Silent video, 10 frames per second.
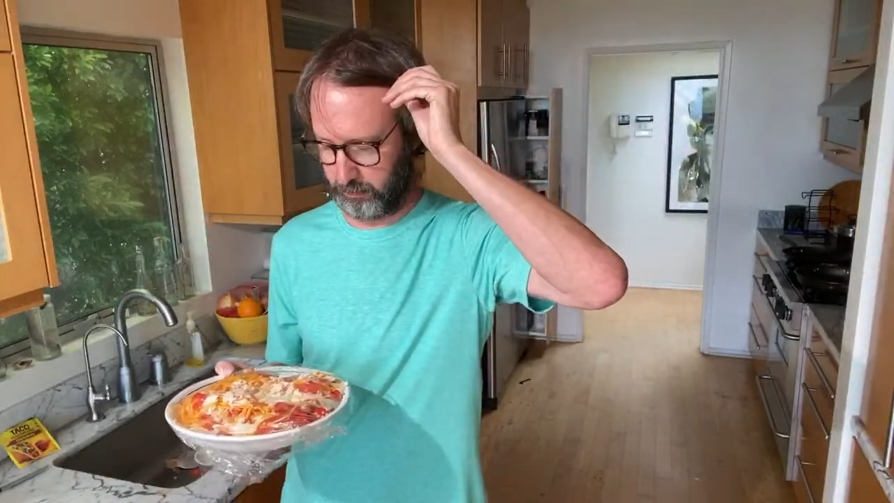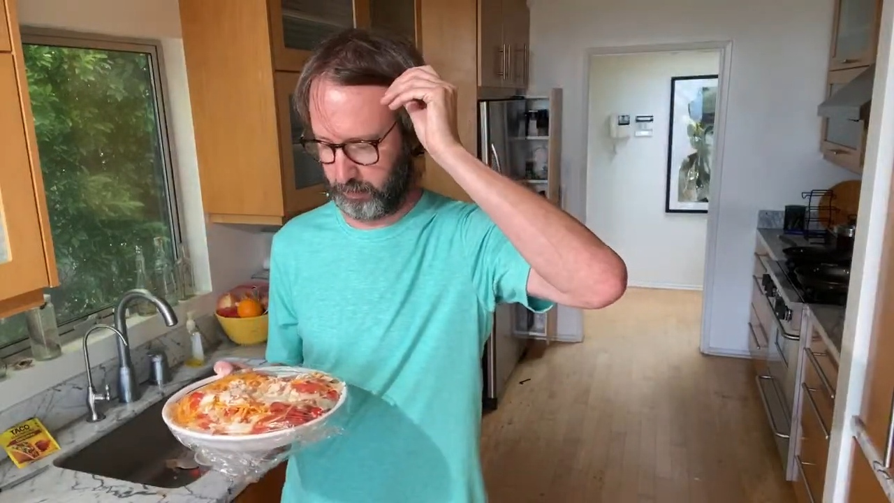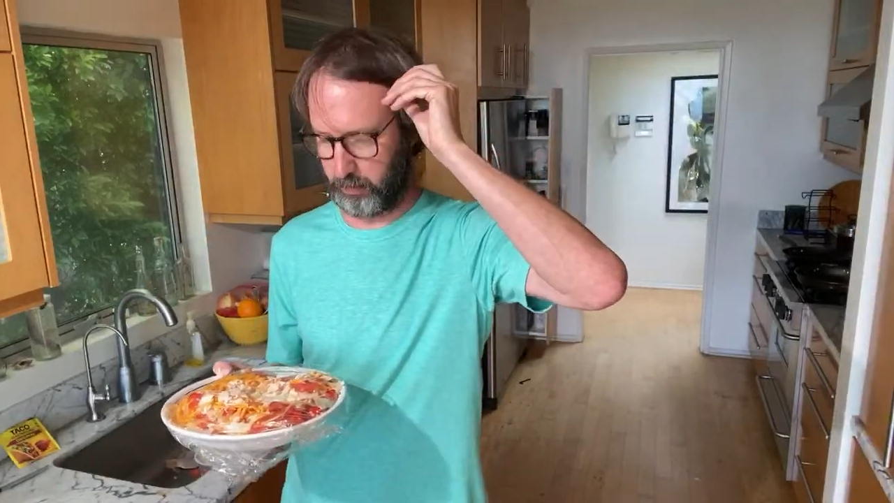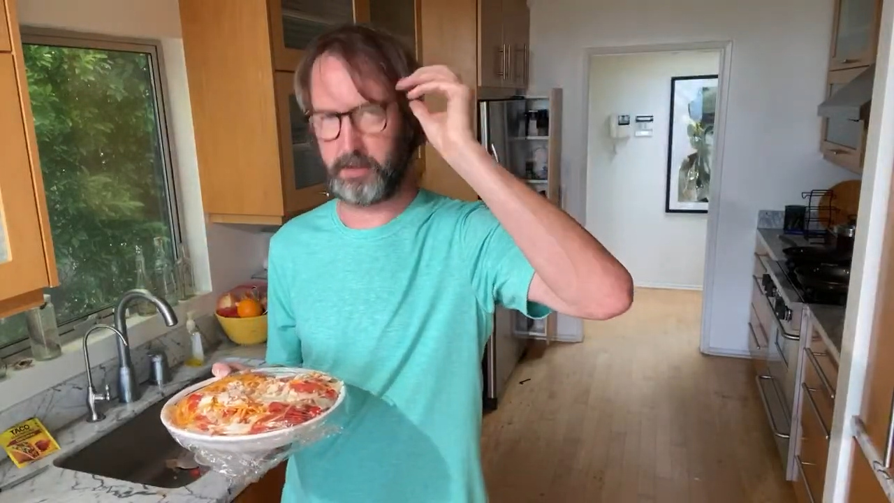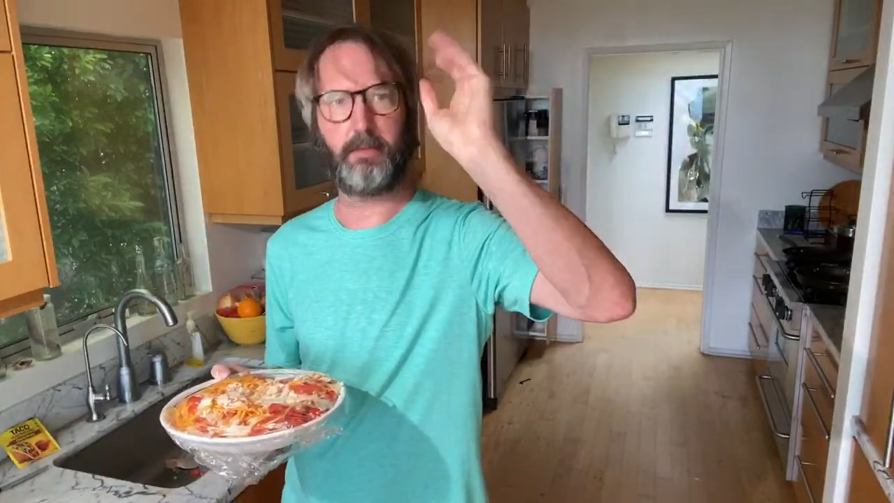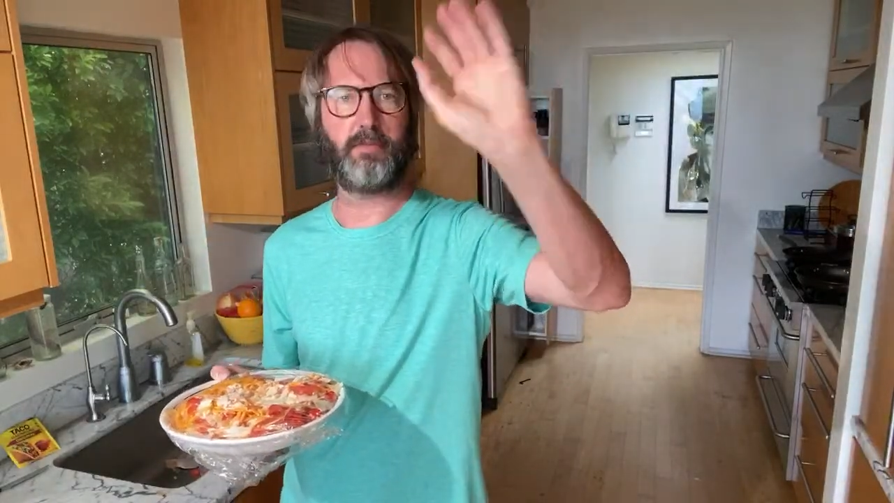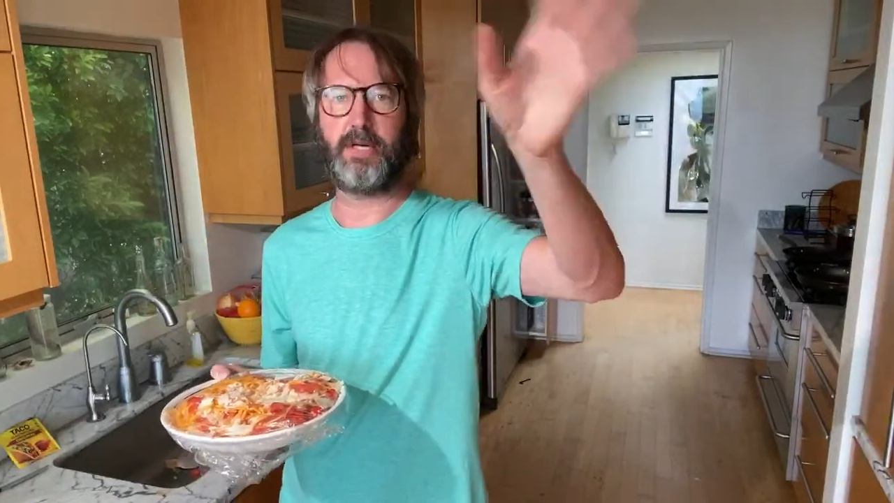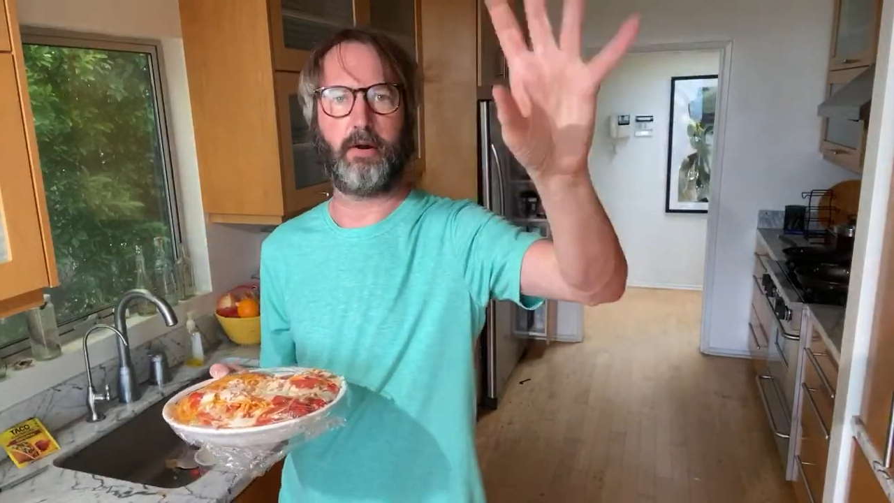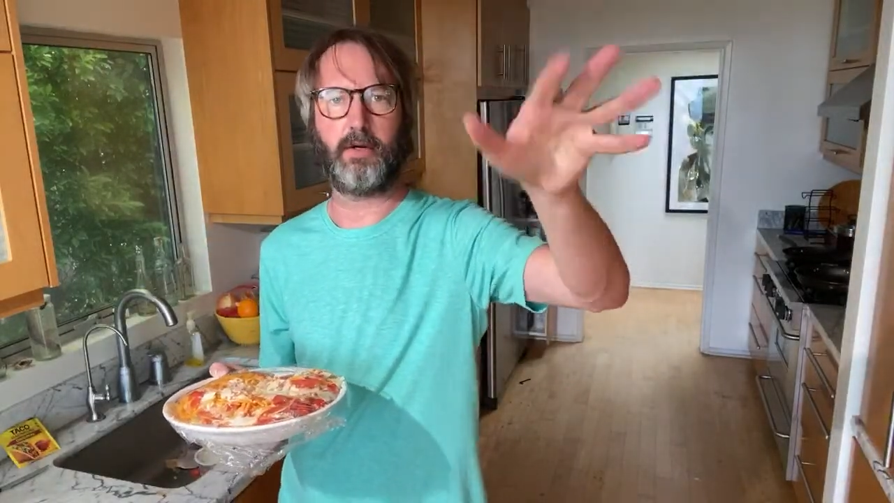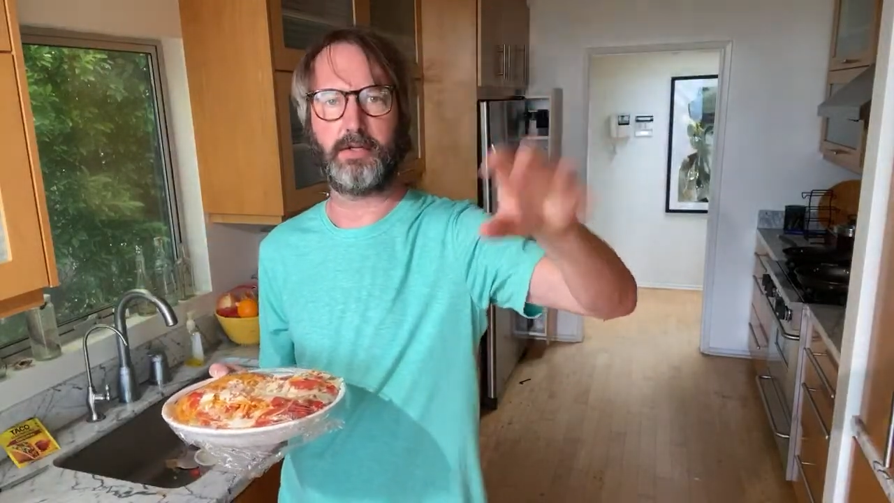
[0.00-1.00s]
you know, it's a
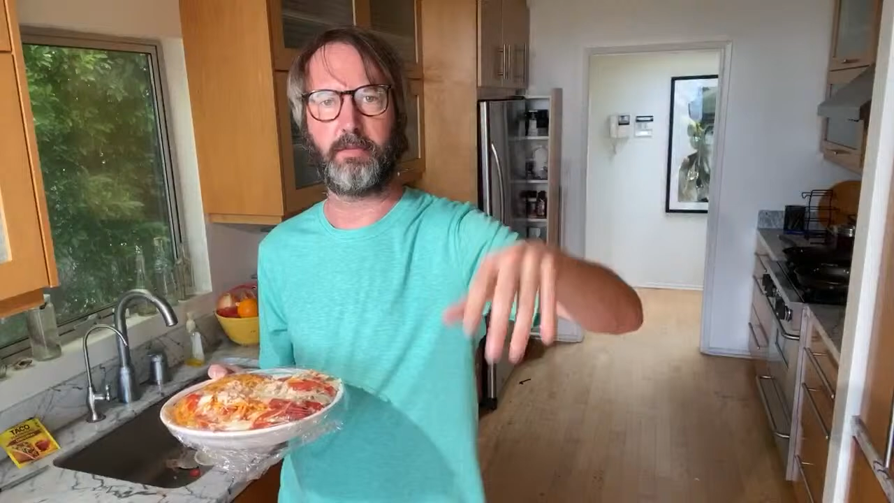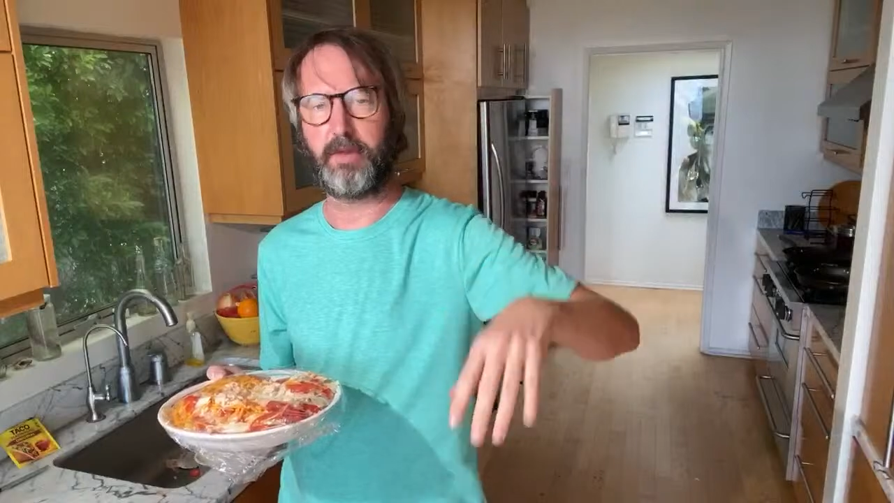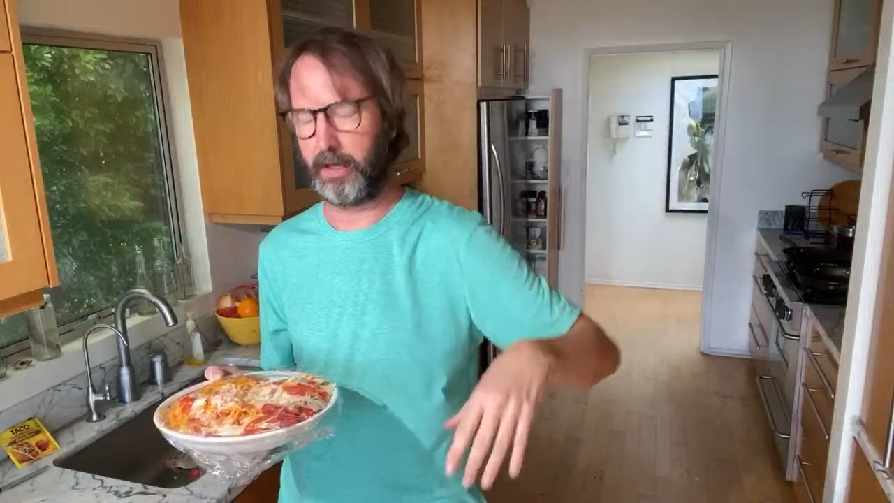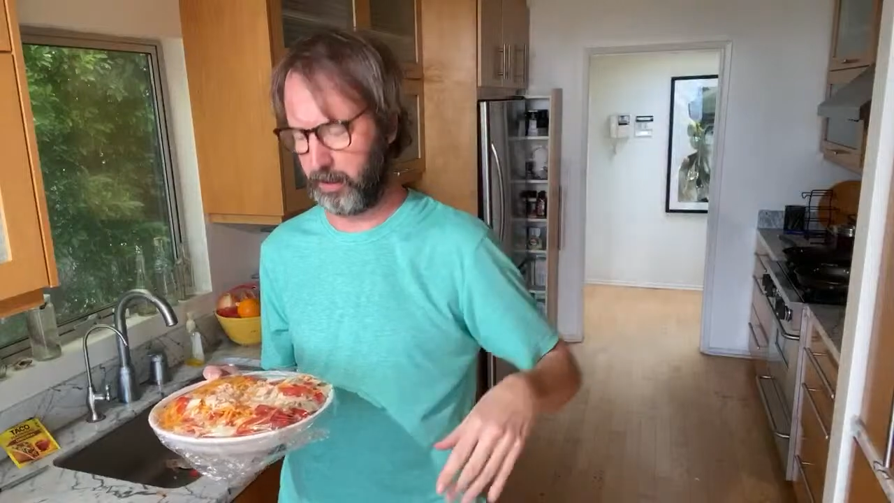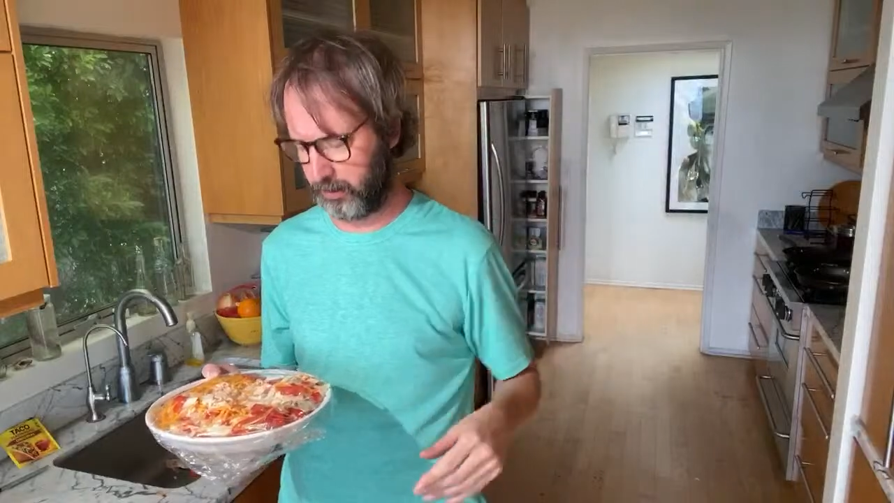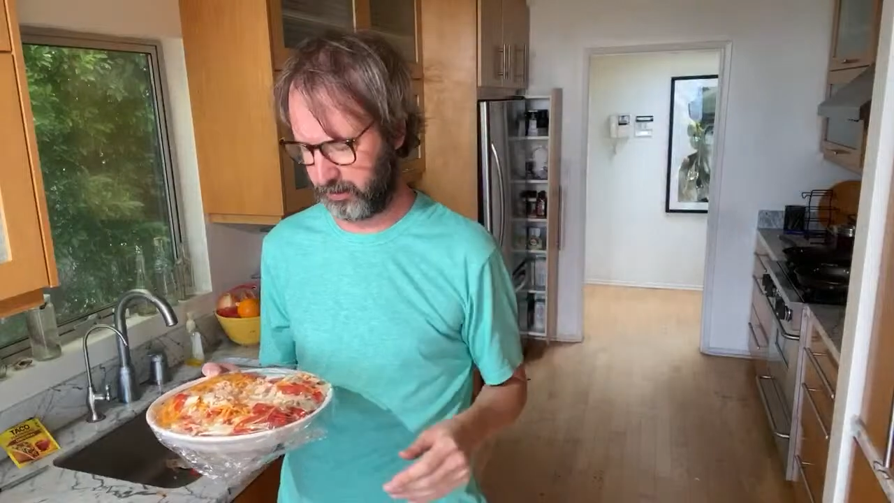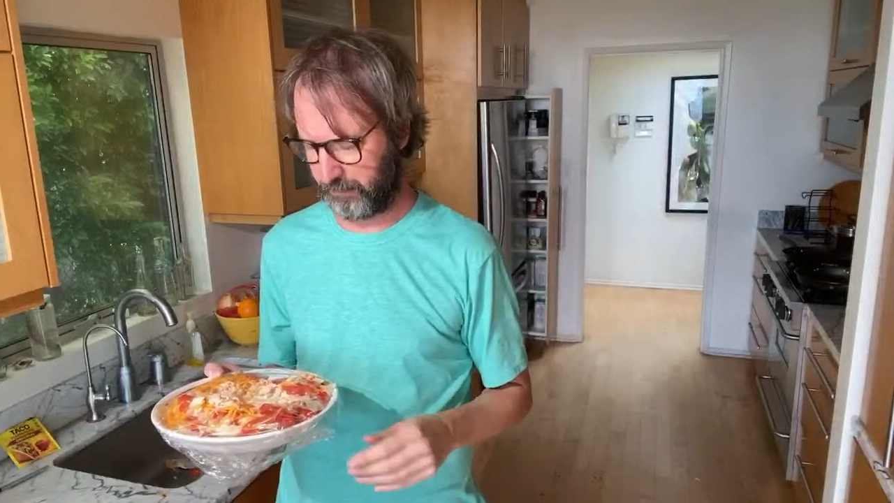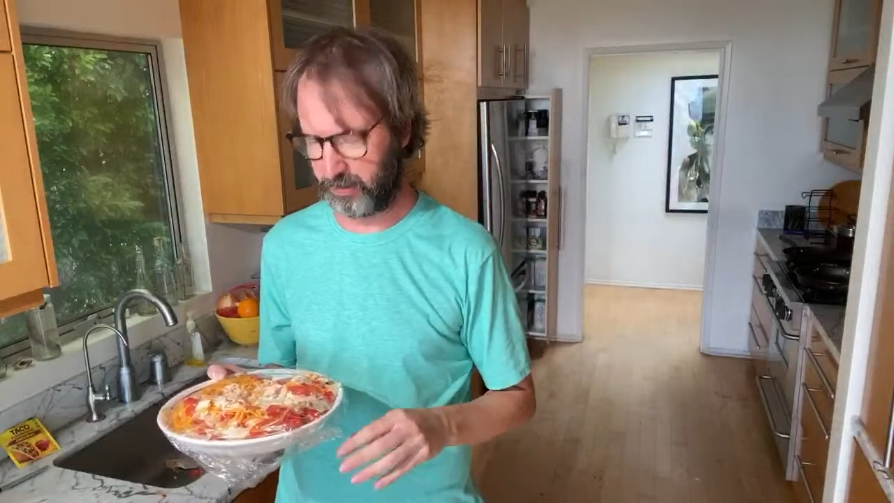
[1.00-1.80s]
terrorism thing, all this stuff.